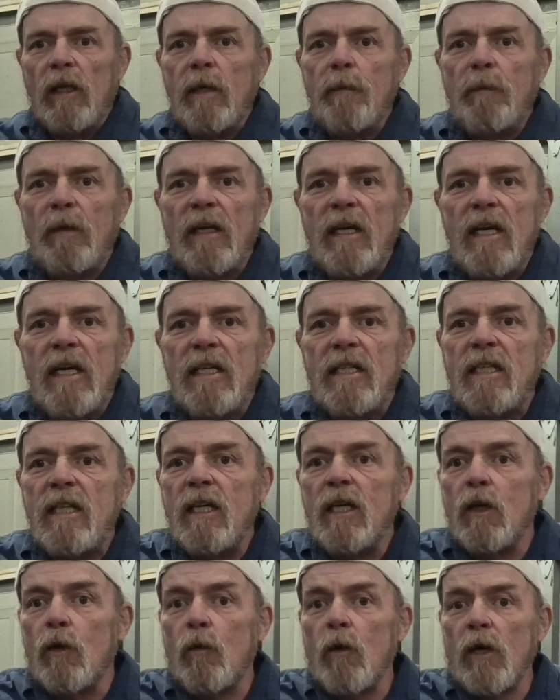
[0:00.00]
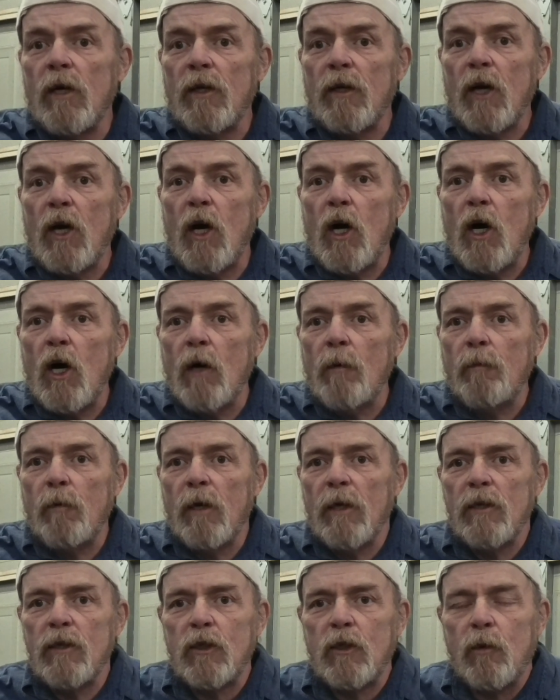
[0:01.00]
Blaze here. We're in the Hog
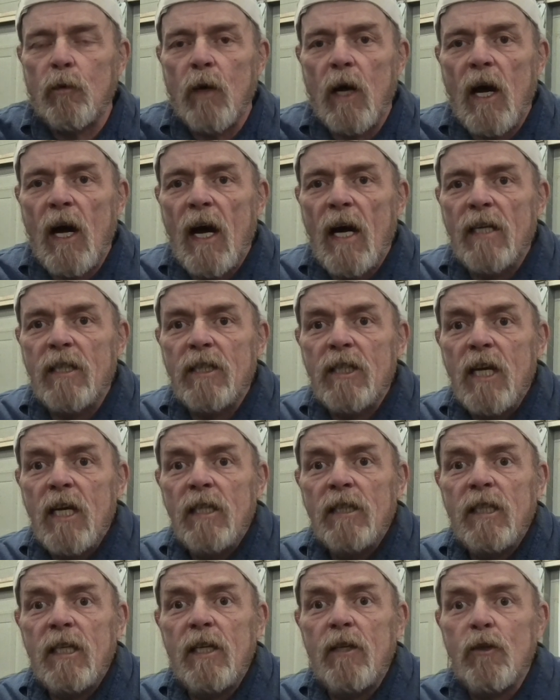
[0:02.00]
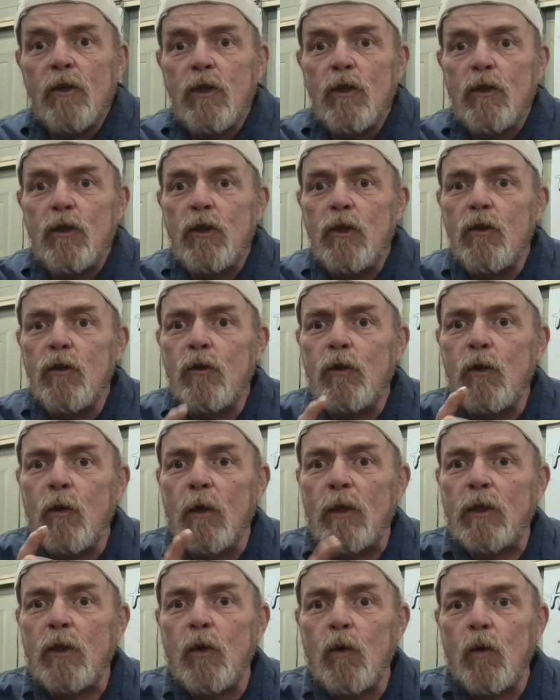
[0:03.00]
Brothers Garage to introduce you to
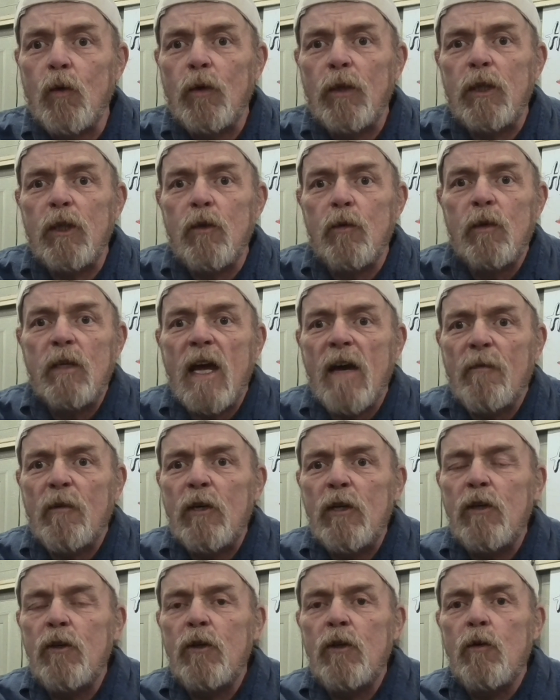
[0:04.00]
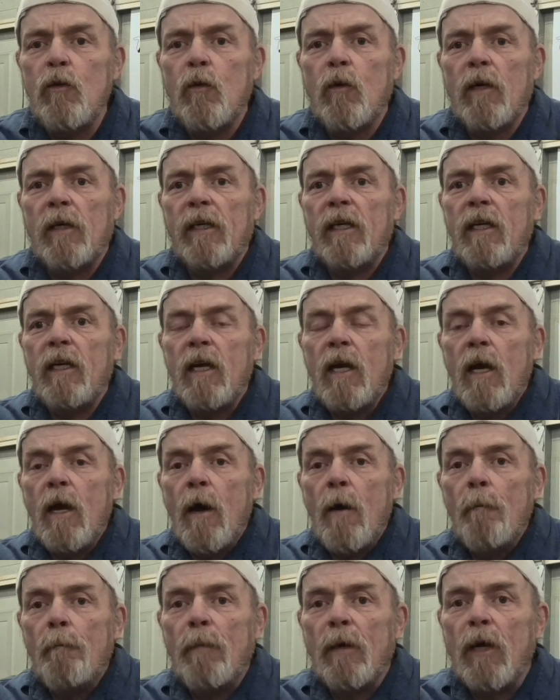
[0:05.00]
a tool that you never knew you wanted,
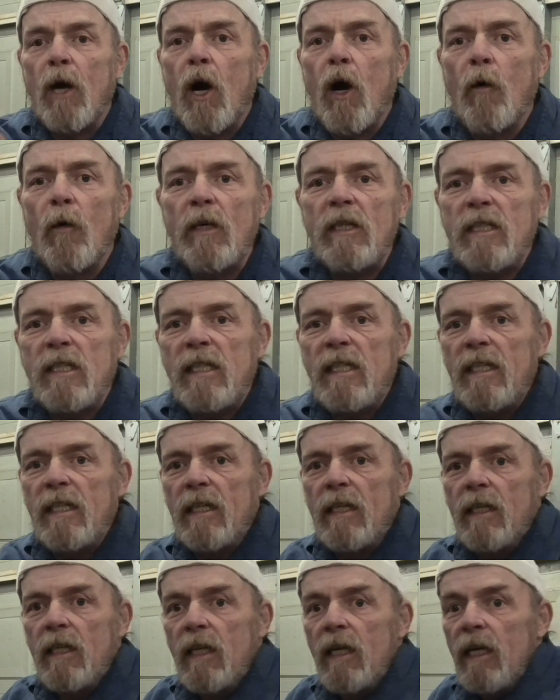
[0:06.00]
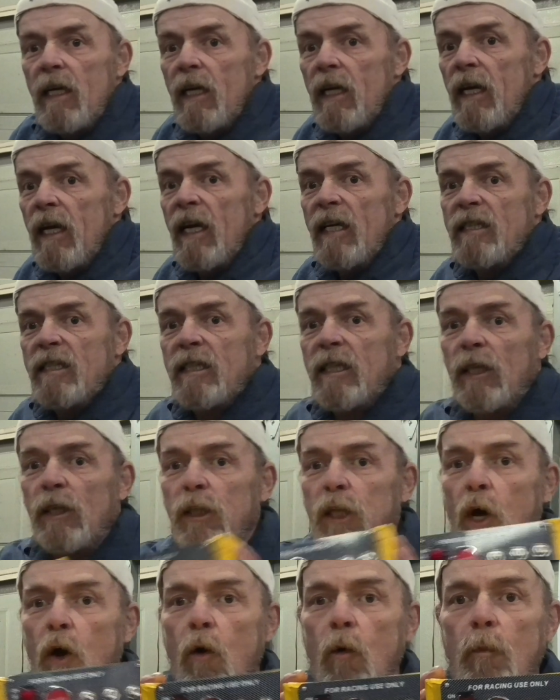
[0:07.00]
but always needed. It's the
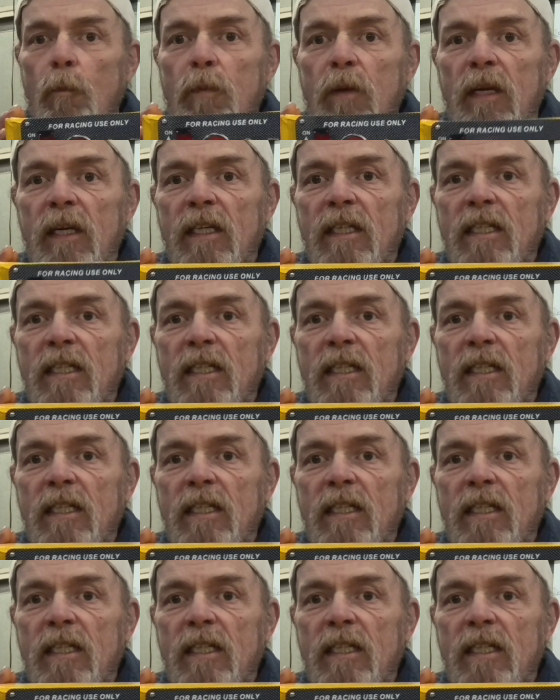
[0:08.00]
Lone Pig